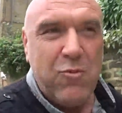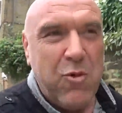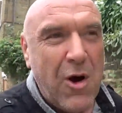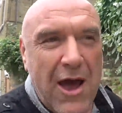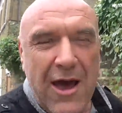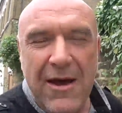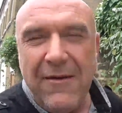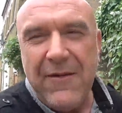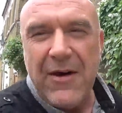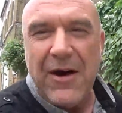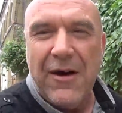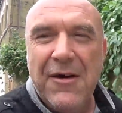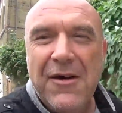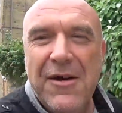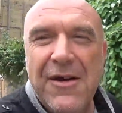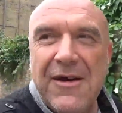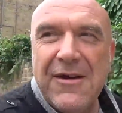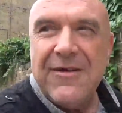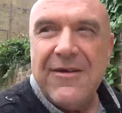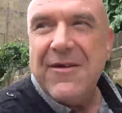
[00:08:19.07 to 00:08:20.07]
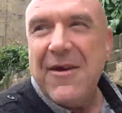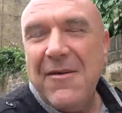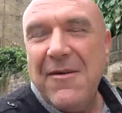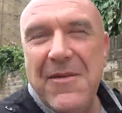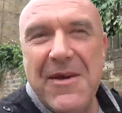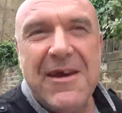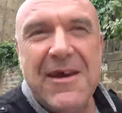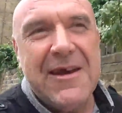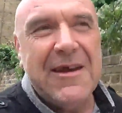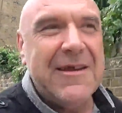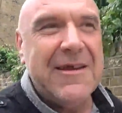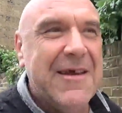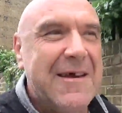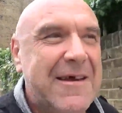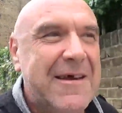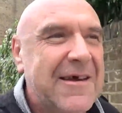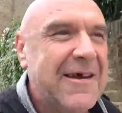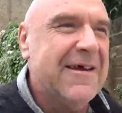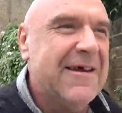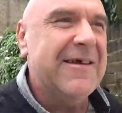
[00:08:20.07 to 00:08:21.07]
whatever. Do you know what I mean?
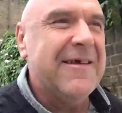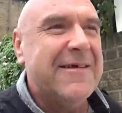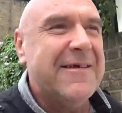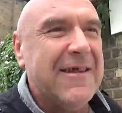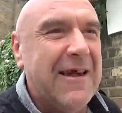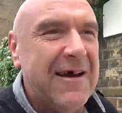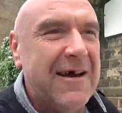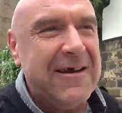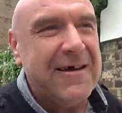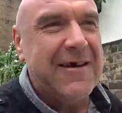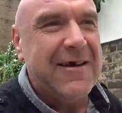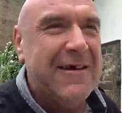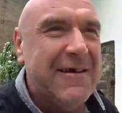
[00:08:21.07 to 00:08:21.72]
And it's like,